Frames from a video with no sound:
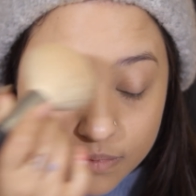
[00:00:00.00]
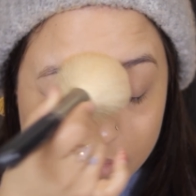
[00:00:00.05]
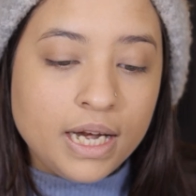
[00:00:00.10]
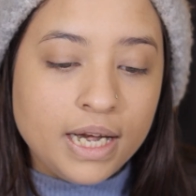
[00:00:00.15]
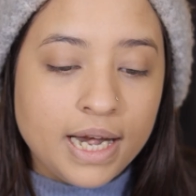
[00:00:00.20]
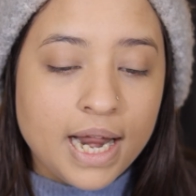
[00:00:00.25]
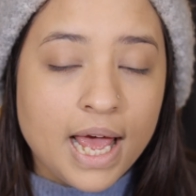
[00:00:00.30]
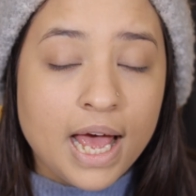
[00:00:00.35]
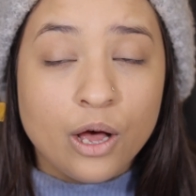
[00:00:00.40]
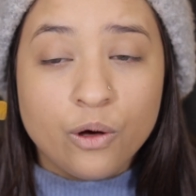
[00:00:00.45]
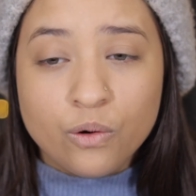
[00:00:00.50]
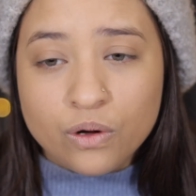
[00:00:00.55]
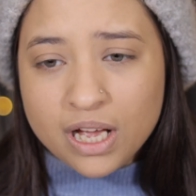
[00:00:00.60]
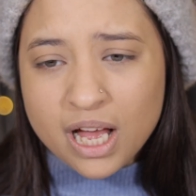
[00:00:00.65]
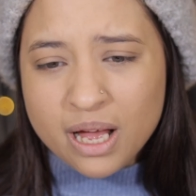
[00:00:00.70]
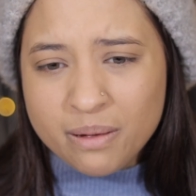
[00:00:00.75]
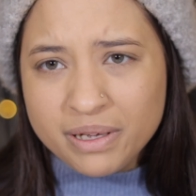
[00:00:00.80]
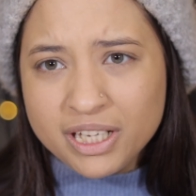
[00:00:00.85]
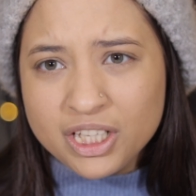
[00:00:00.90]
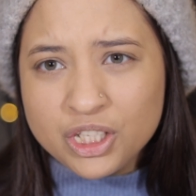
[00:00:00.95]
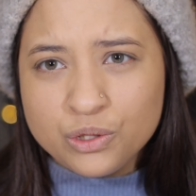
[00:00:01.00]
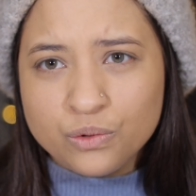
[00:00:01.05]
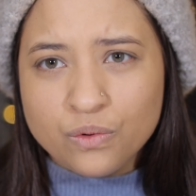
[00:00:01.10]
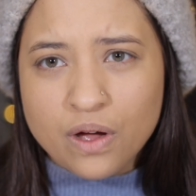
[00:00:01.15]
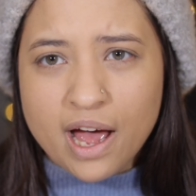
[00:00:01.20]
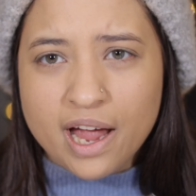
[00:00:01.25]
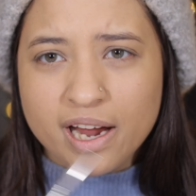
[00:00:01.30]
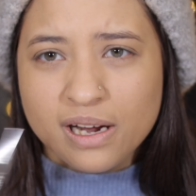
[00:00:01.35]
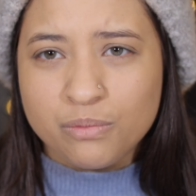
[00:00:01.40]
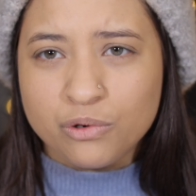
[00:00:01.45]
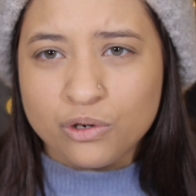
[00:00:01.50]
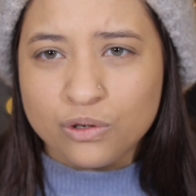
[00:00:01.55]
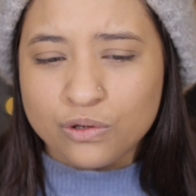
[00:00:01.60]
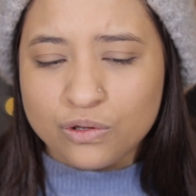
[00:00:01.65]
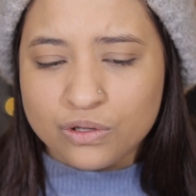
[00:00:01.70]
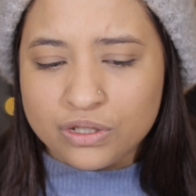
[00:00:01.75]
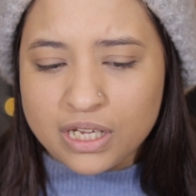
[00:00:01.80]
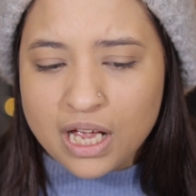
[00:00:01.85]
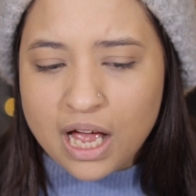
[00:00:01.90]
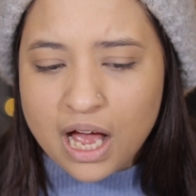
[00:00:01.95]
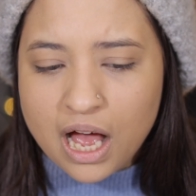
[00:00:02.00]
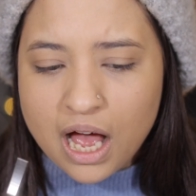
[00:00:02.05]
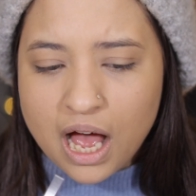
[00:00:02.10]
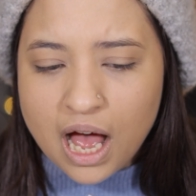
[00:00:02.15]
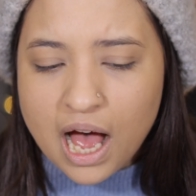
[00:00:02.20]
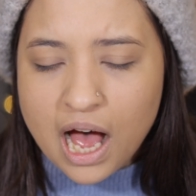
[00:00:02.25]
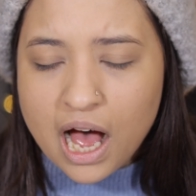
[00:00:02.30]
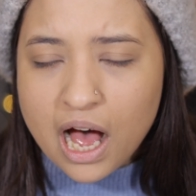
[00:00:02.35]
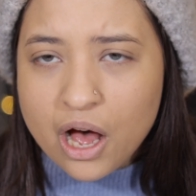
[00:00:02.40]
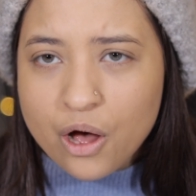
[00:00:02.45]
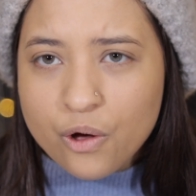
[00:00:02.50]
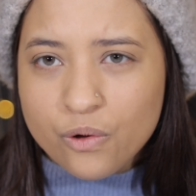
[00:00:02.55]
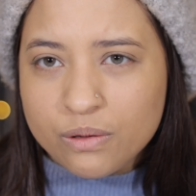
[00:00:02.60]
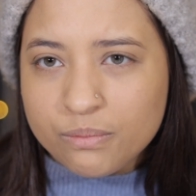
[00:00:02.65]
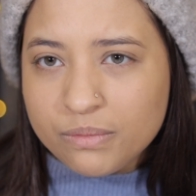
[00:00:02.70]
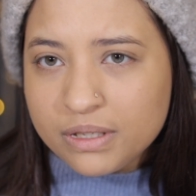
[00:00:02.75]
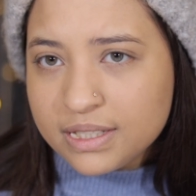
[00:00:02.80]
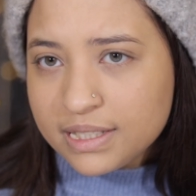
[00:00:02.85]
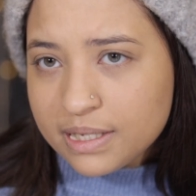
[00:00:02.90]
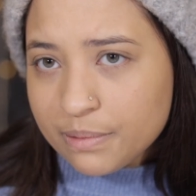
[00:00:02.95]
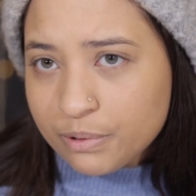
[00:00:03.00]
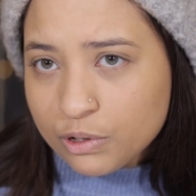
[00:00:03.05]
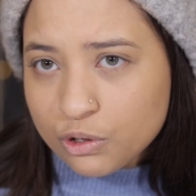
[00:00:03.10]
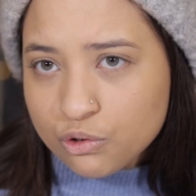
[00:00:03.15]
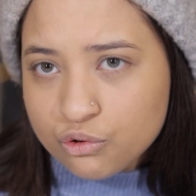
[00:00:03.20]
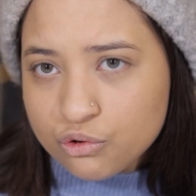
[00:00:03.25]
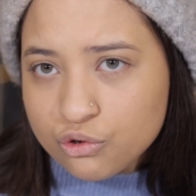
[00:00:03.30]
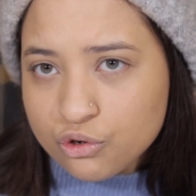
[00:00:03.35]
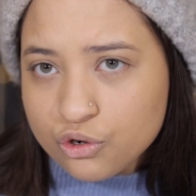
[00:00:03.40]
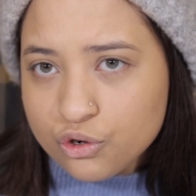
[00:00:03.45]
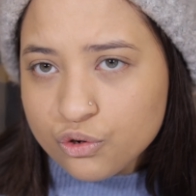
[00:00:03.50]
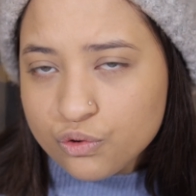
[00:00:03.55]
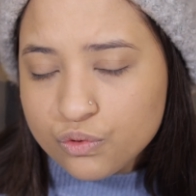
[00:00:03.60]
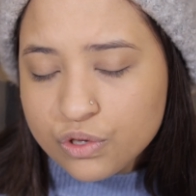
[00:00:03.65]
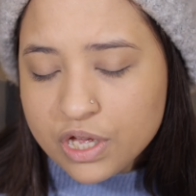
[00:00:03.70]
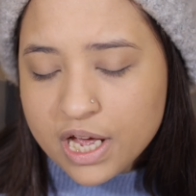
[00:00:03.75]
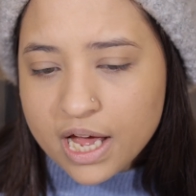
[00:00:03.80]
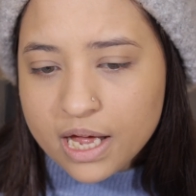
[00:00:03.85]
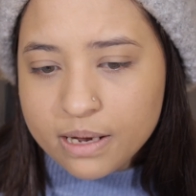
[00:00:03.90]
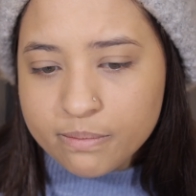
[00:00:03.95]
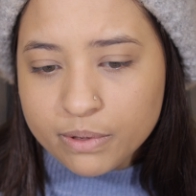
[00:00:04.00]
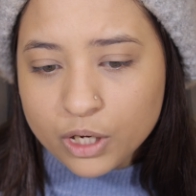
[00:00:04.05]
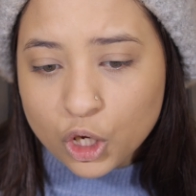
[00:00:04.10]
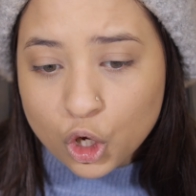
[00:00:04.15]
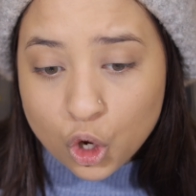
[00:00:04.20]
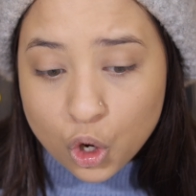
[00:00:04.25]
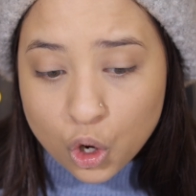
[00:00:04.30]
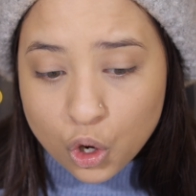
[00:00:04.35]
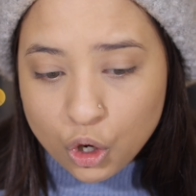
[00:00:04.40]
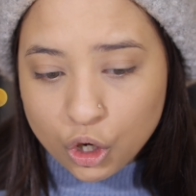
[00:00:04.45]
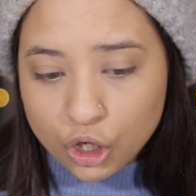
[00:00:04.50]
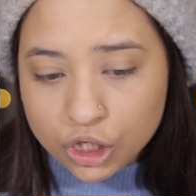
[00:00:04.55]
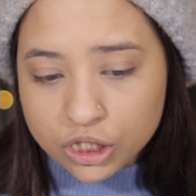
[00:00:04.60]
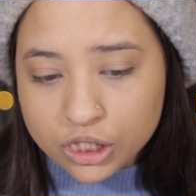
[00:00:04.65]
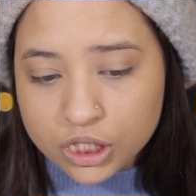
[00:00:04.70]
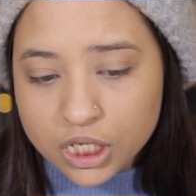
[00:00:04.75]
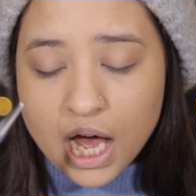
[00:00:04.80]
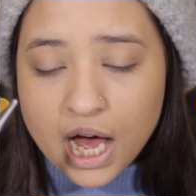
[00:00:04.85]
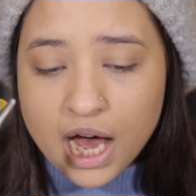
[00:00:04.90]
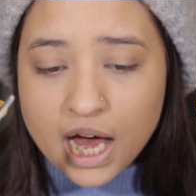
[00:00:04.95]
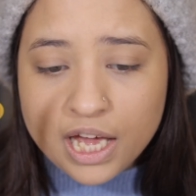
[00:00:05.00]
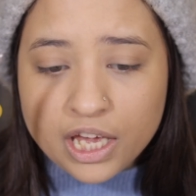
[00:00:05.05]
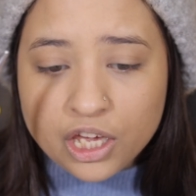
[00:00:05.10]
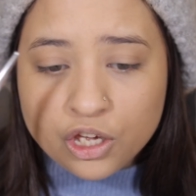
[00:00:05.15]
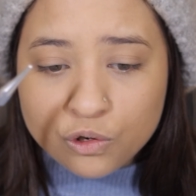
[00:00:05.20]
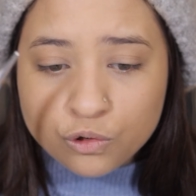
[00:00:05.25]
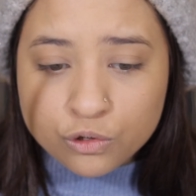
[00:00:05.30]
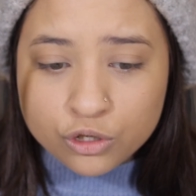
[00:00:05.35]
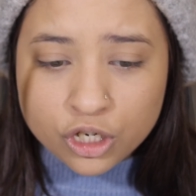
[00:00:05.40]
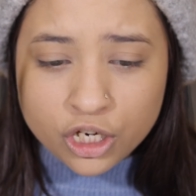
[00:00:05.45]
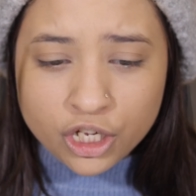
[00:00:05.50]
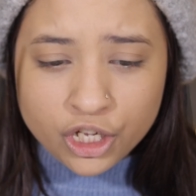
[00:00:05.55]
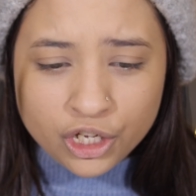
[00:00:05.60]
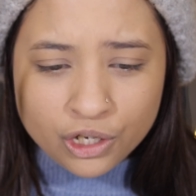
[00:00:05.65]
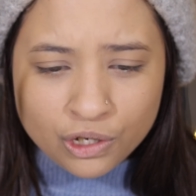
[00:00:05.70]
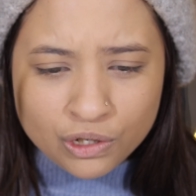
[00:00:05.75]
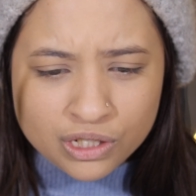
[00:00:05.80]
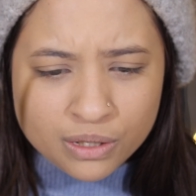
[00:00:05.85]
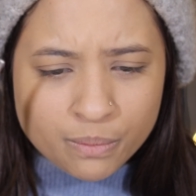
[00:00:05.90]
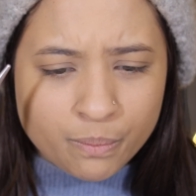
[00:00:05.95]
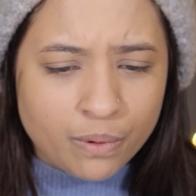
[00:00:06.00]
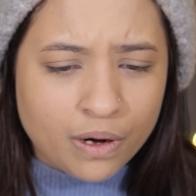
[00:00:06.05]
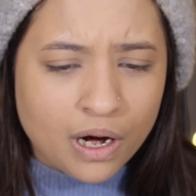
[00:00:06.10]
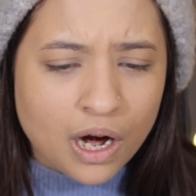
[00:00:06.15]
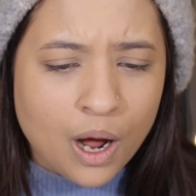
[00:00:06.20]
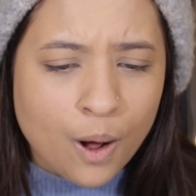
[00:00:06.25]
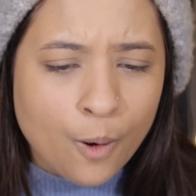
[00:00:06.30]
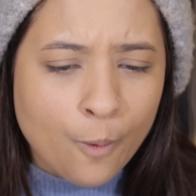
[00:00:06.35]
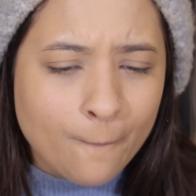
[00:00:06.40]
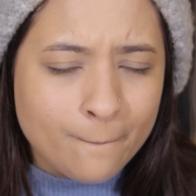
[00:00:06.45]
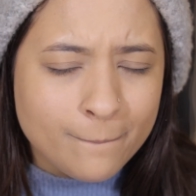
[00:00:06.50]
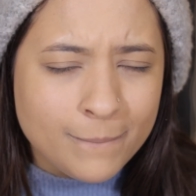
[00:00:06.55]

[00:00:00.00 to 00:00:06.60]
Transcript: Now coming to eyebrows, how am I supposed to do that? Because I usually use a brow